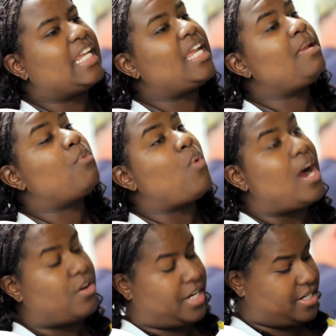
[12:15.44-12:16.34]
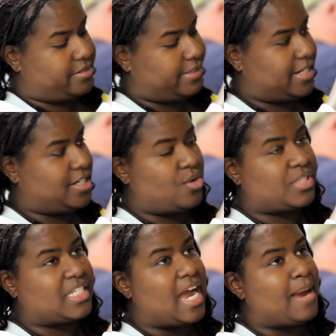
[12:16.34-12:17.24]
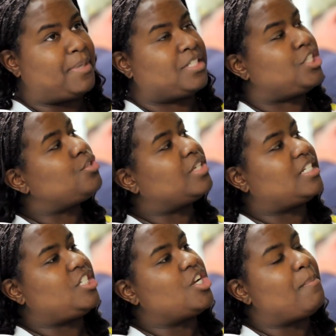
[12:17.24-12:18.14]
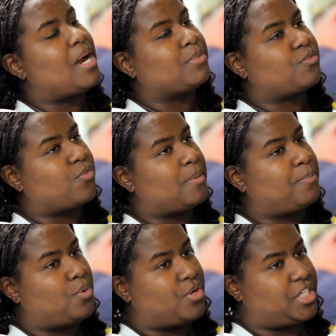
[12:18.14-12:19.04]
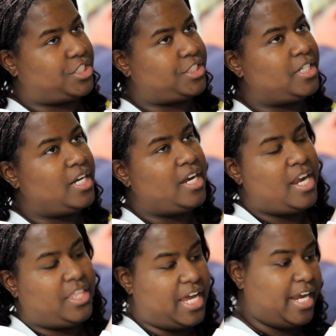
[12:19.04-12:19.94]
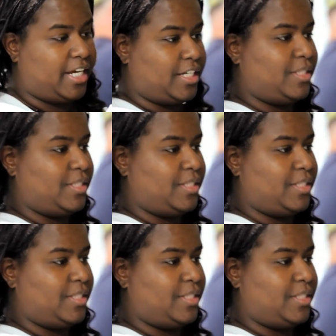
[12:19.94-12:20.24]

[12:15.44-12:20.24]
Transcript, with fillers: Keep walking and don't stop until you get to your mama's front porch. Thank